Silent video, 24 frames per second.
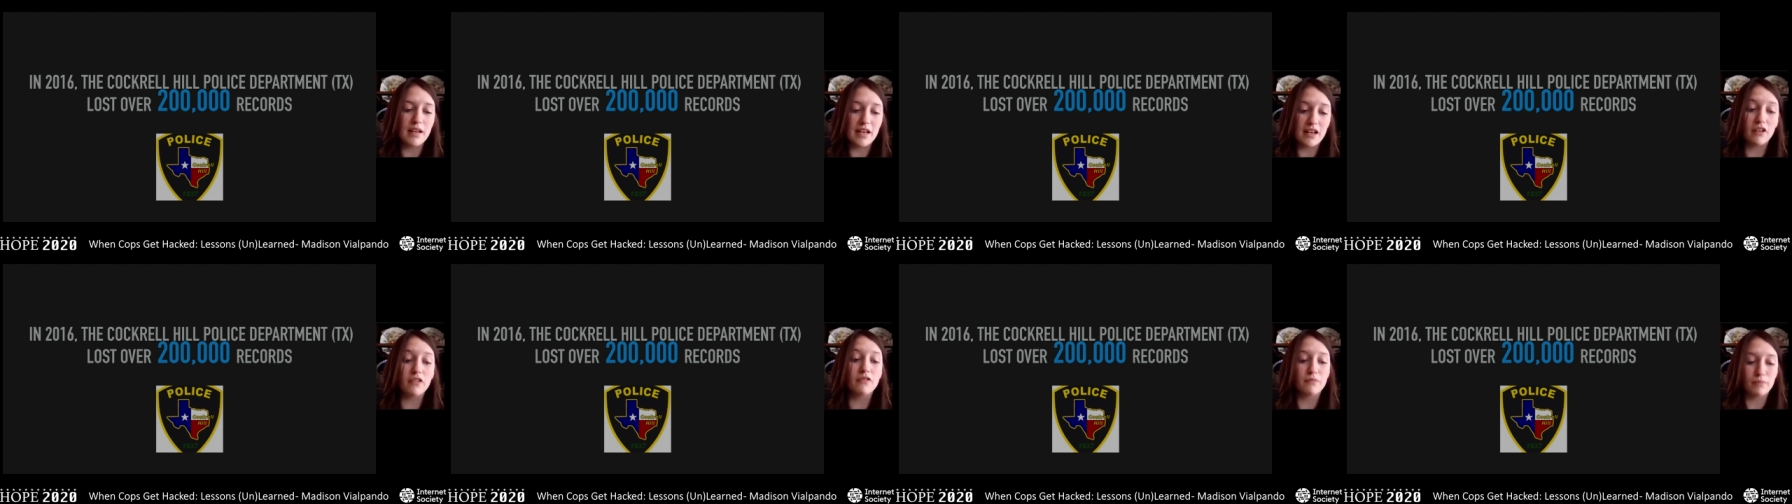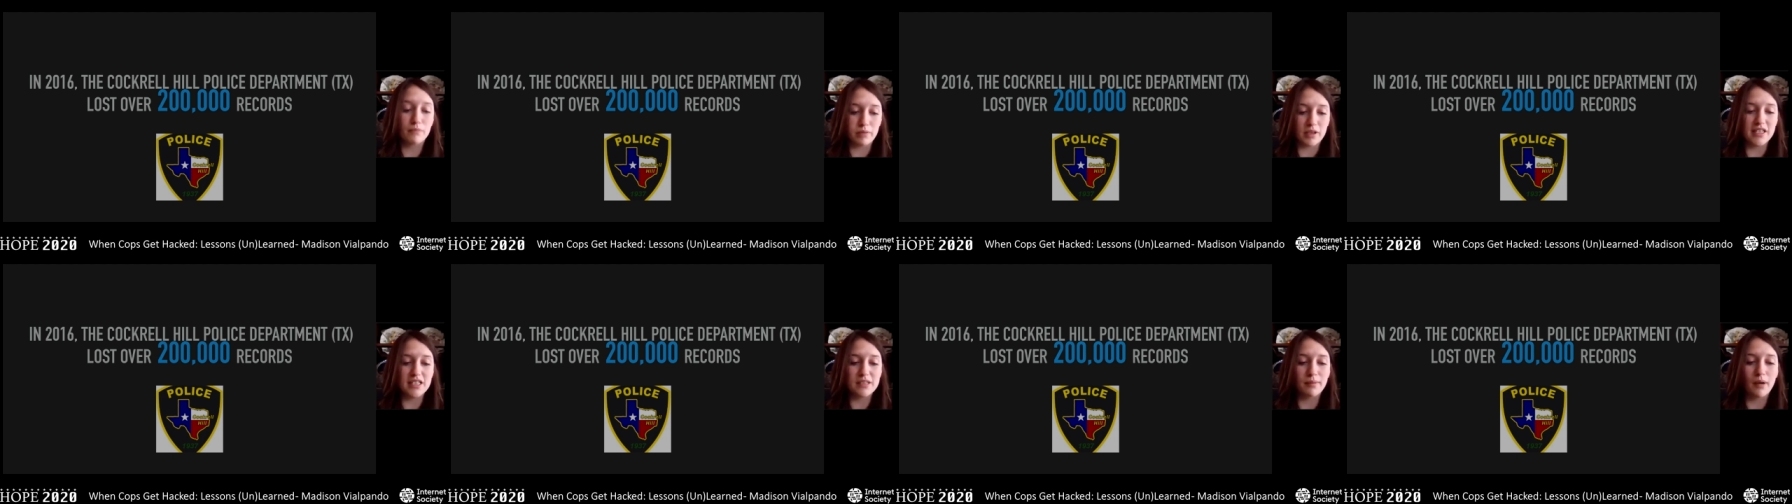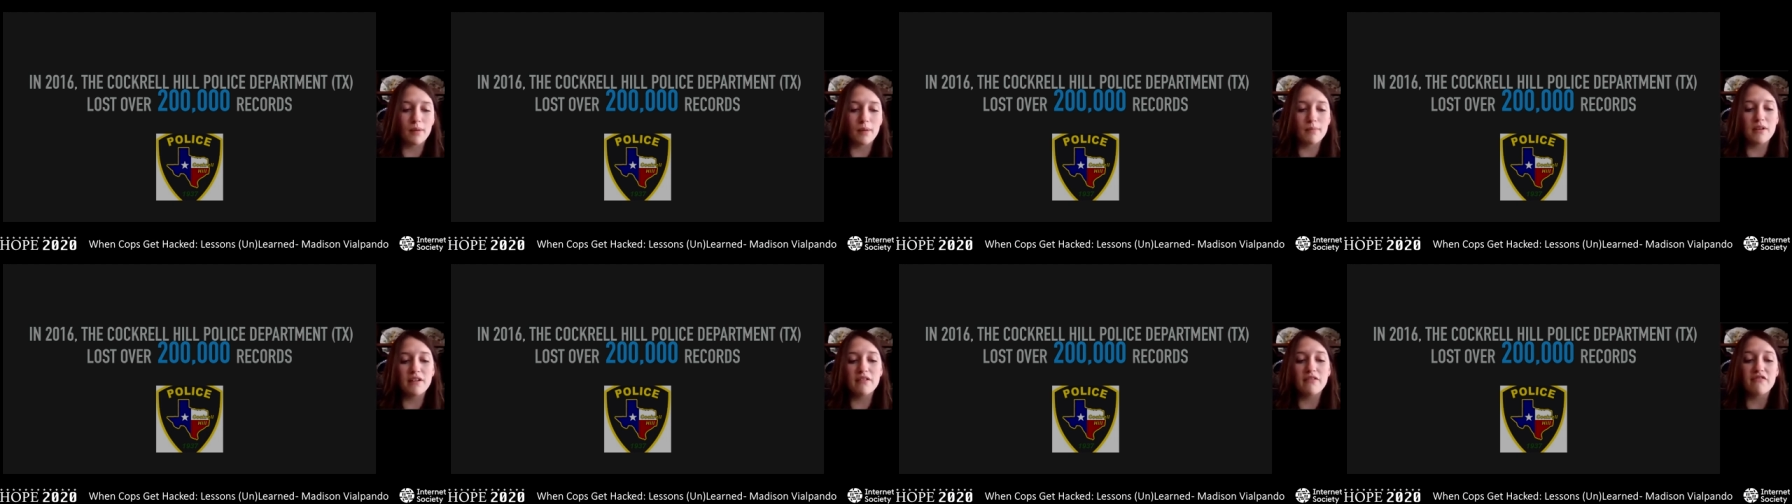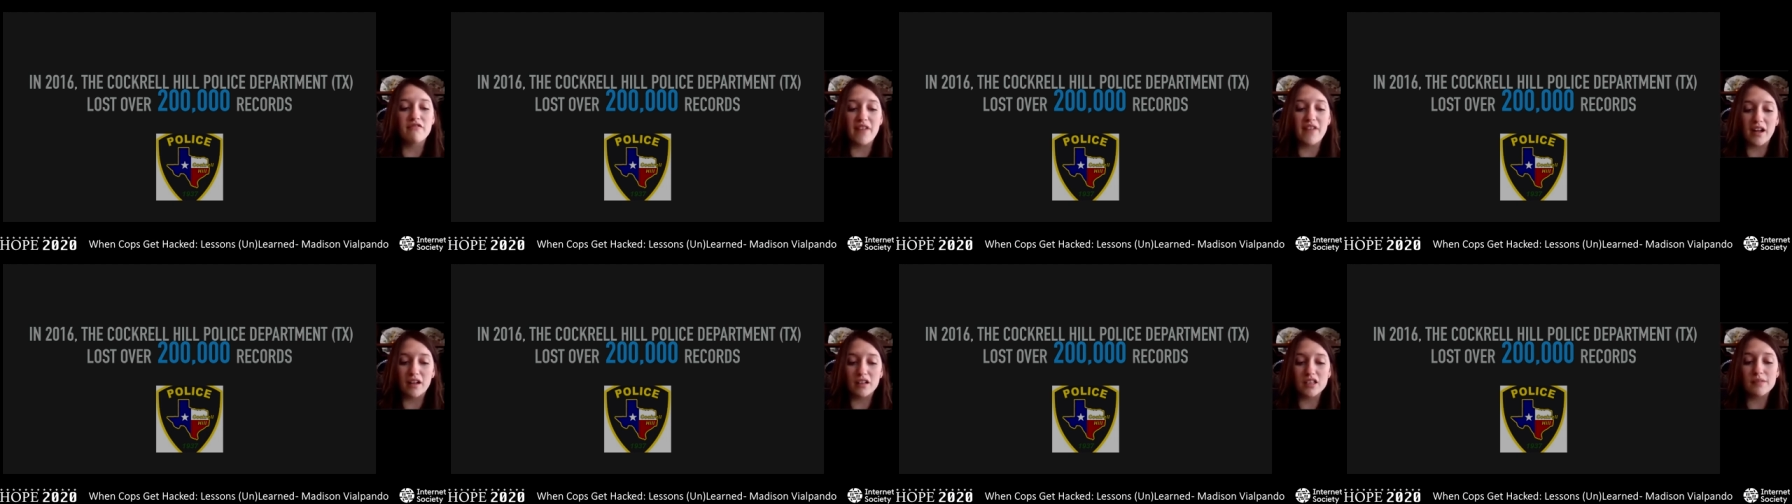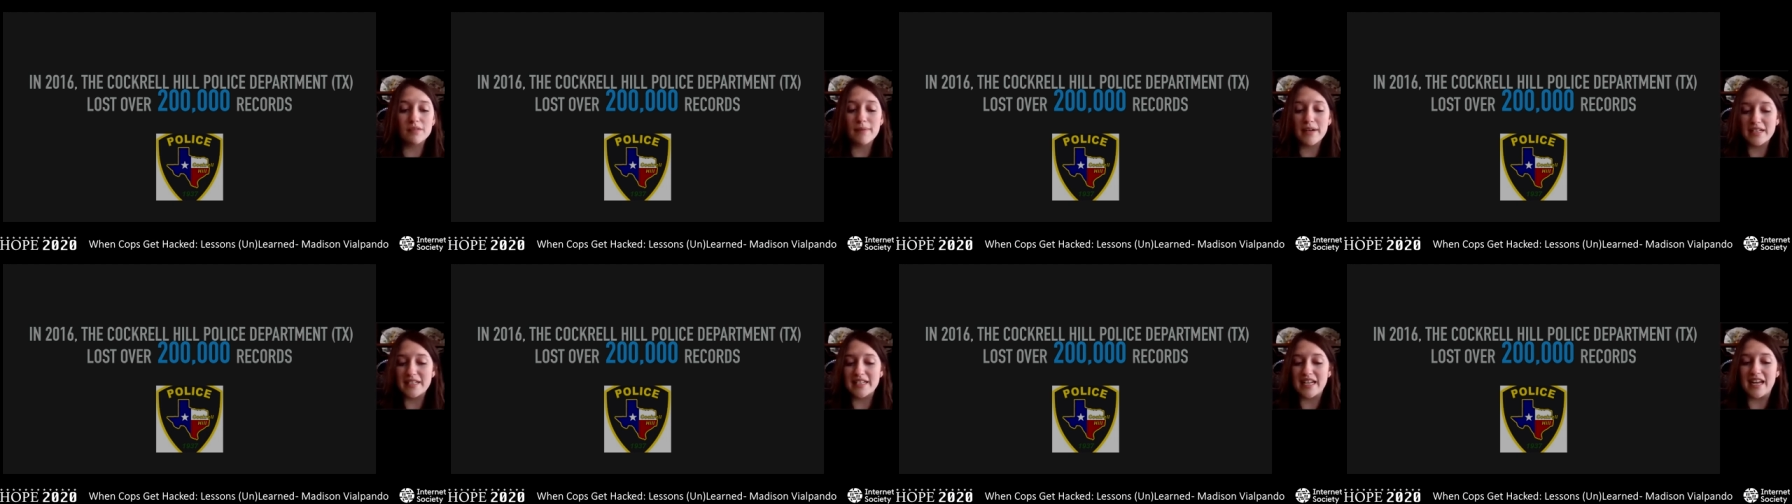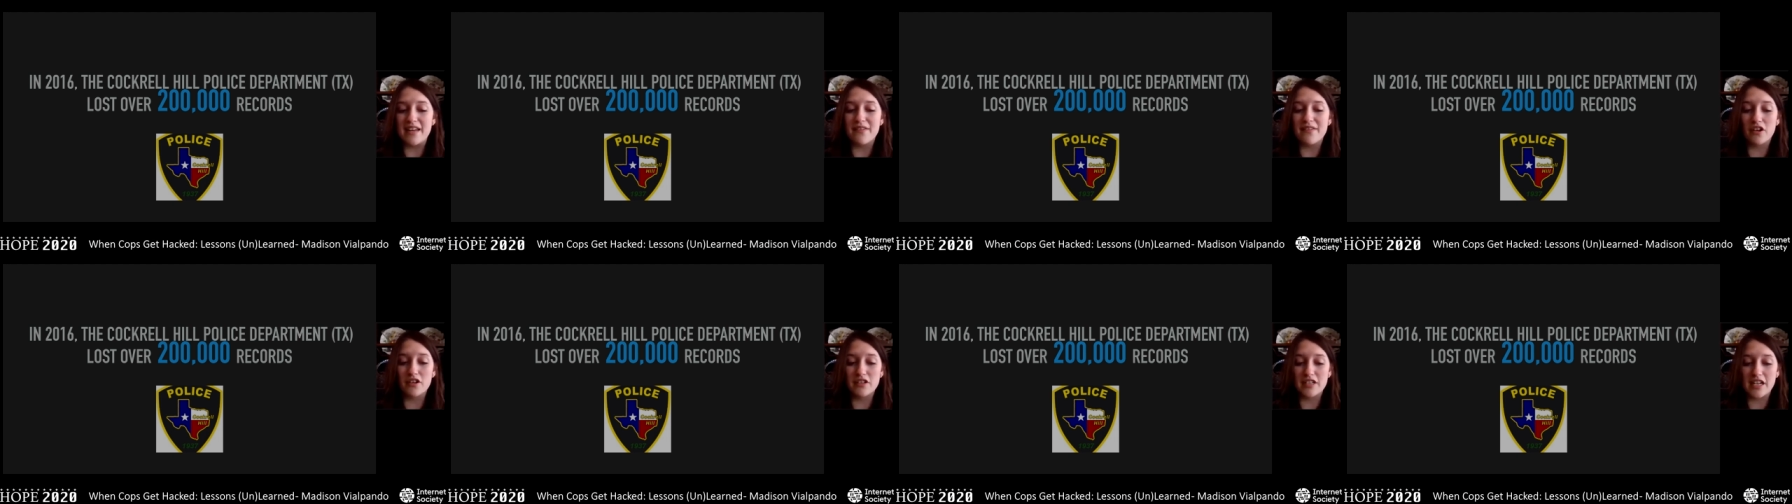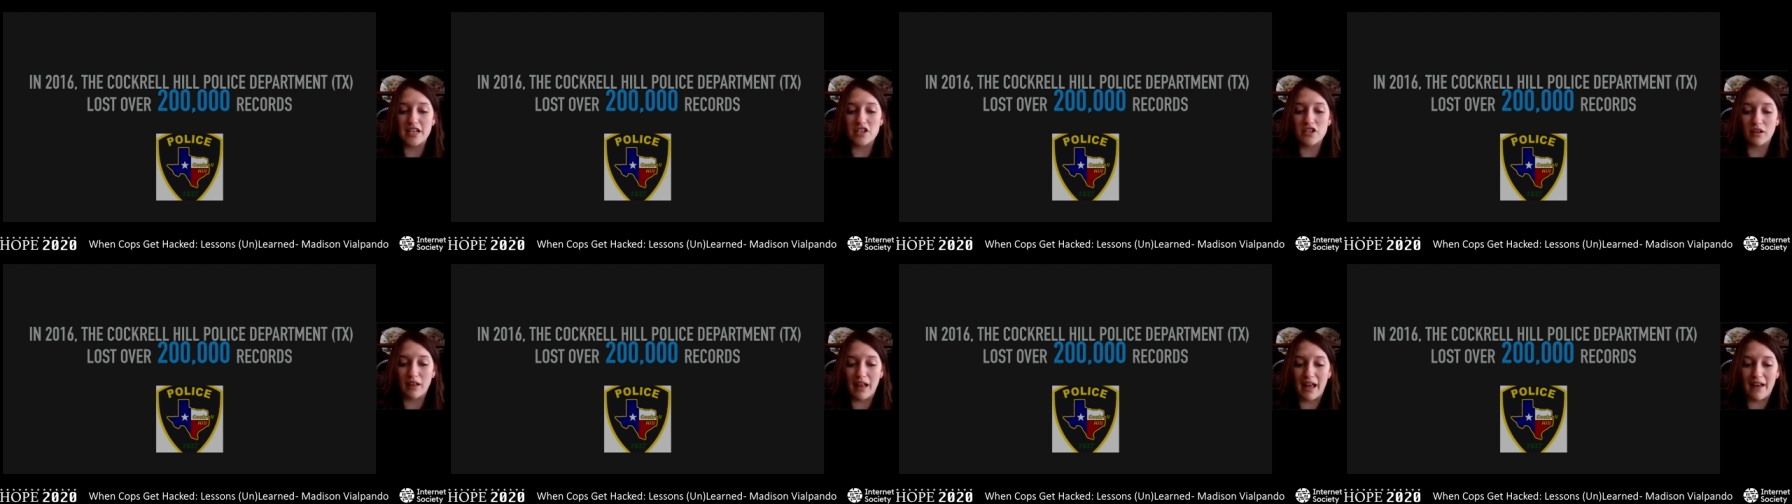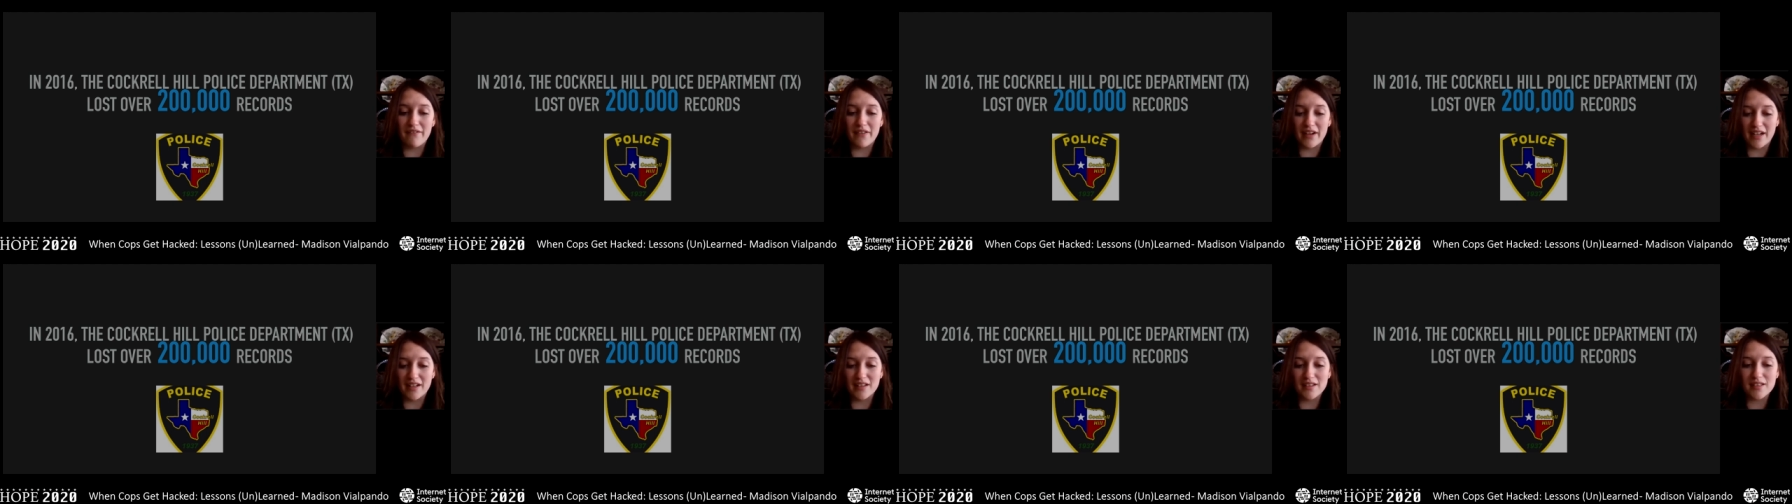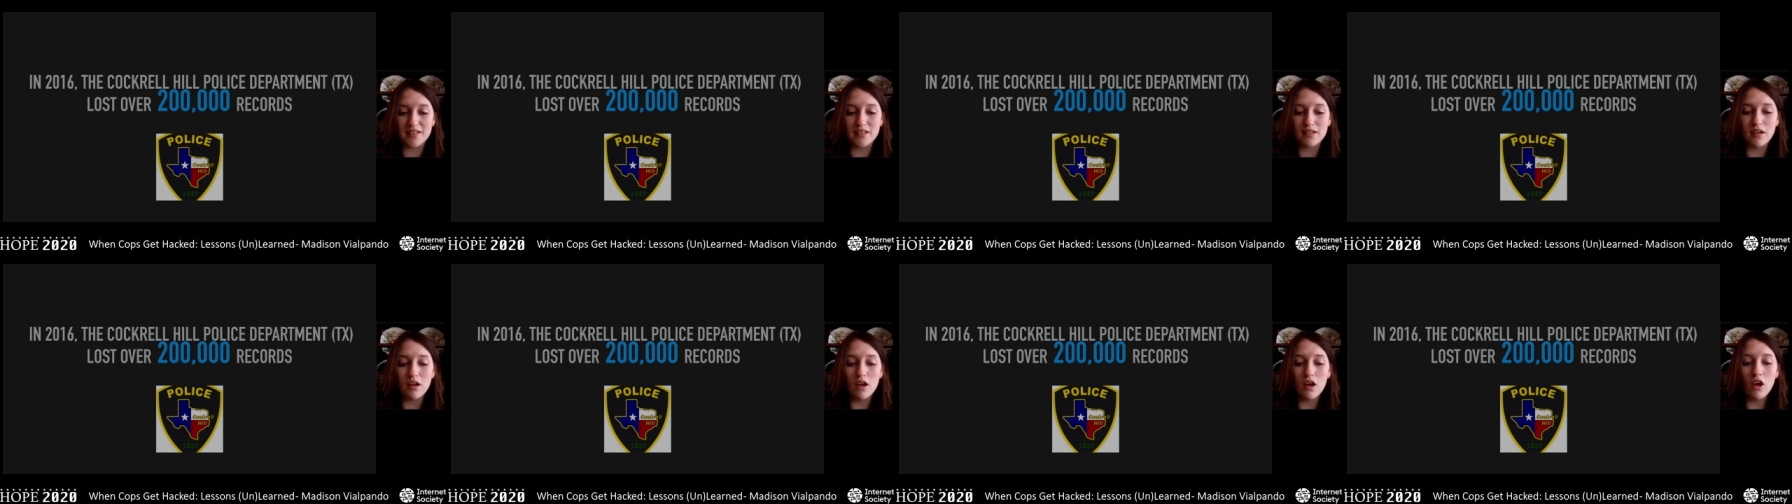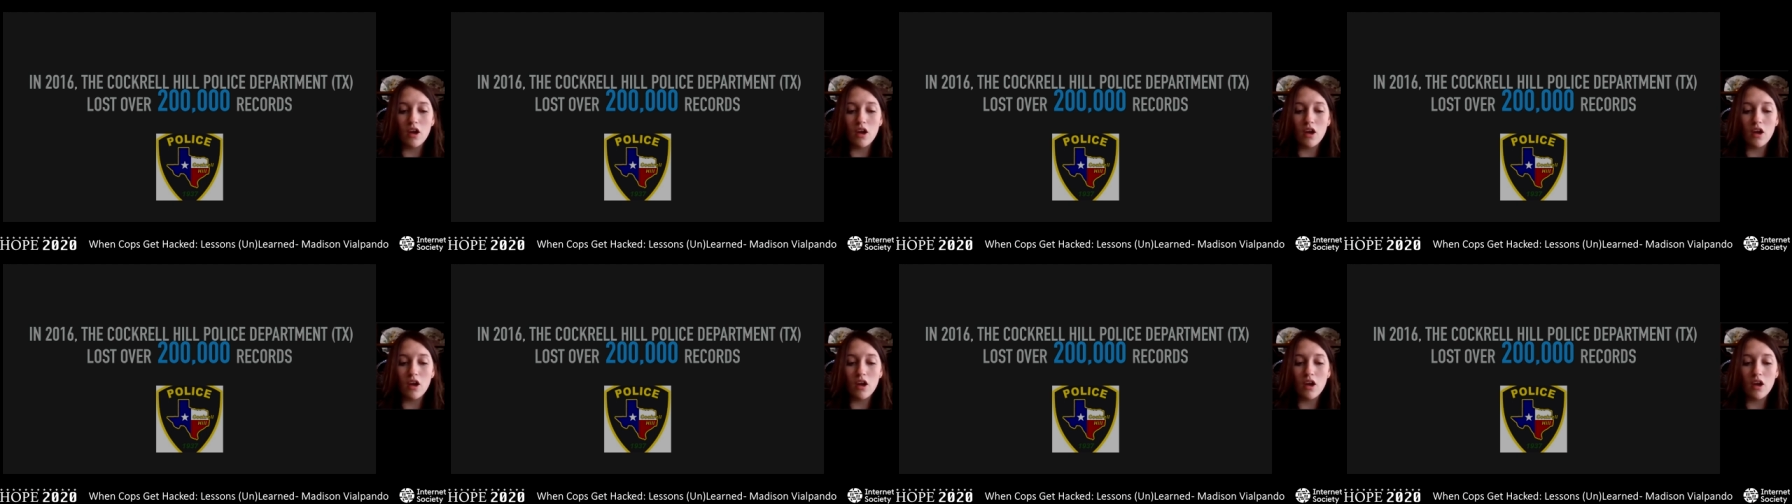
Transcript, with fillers: Hill Police Department failed to maintain their digital evidence,